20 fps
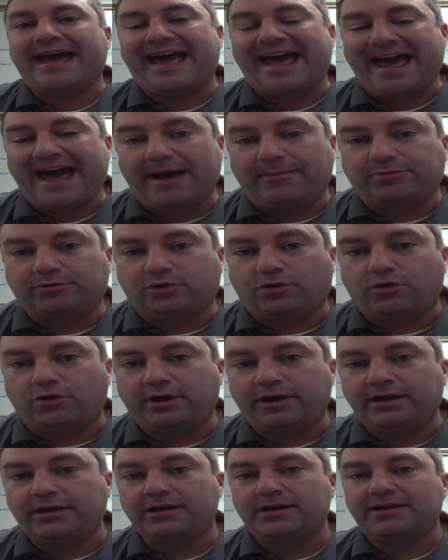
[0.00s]

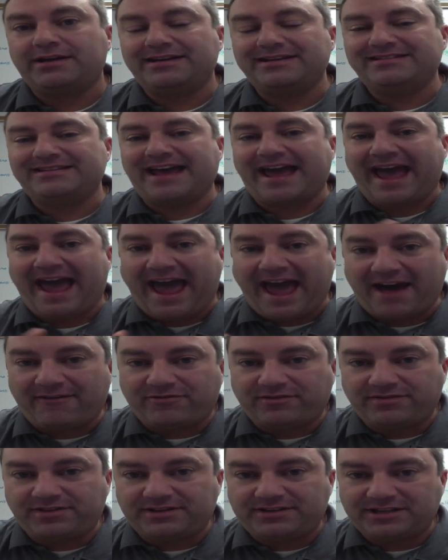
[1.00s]
Haploid is
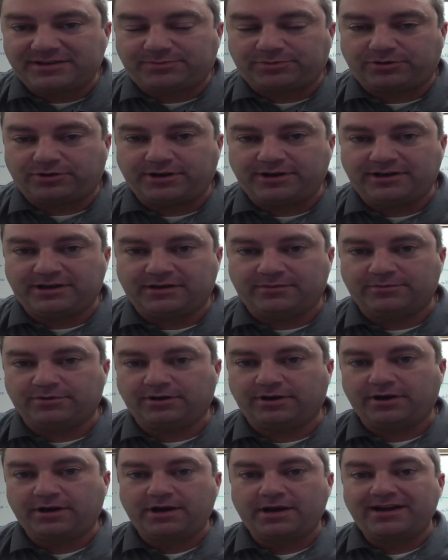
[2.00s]
half of the diploid
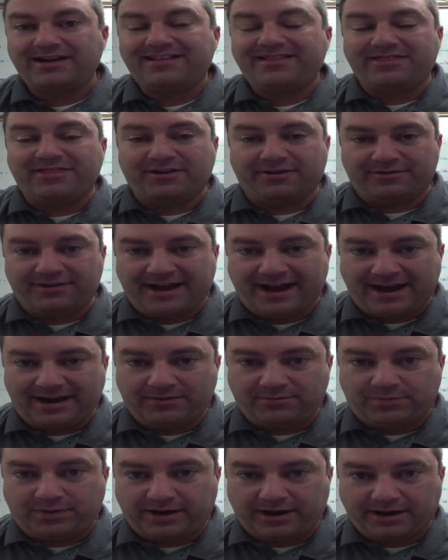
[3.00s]
number. They're not
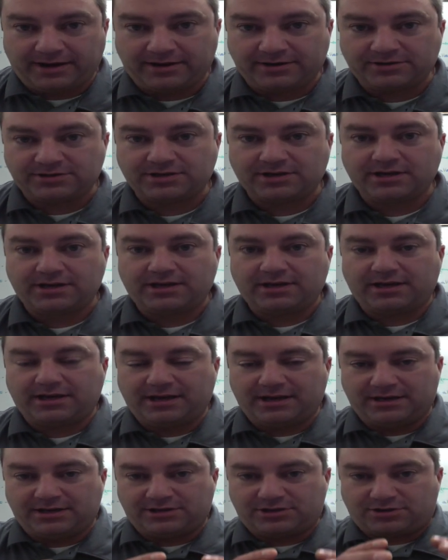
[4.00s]
in pairs
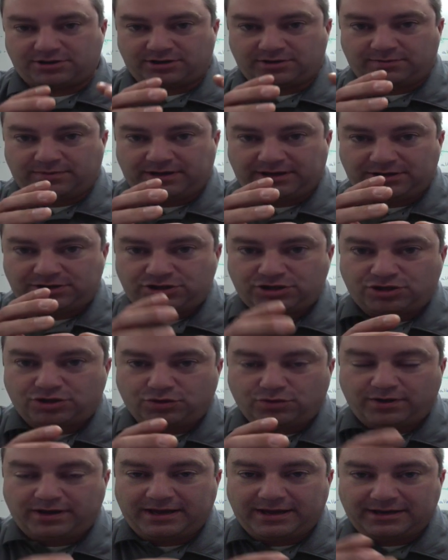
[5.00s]
and it's going to be
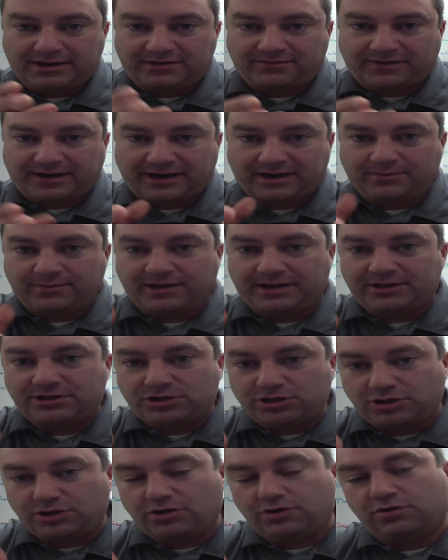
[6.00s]
2n divided by
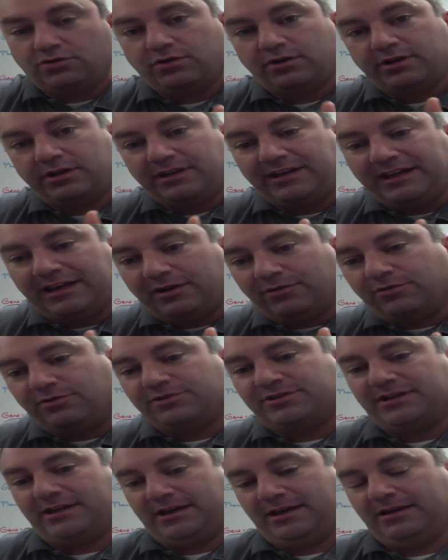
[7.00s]
2
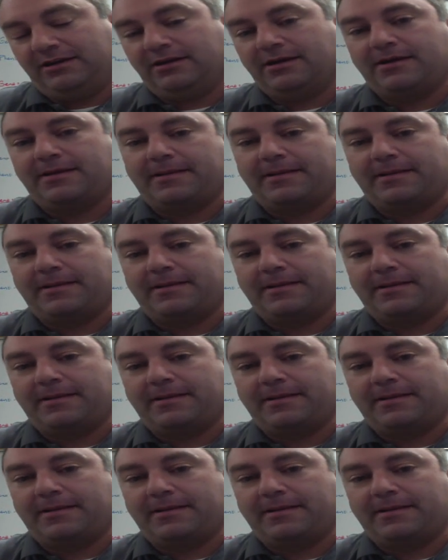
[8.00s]
equals n.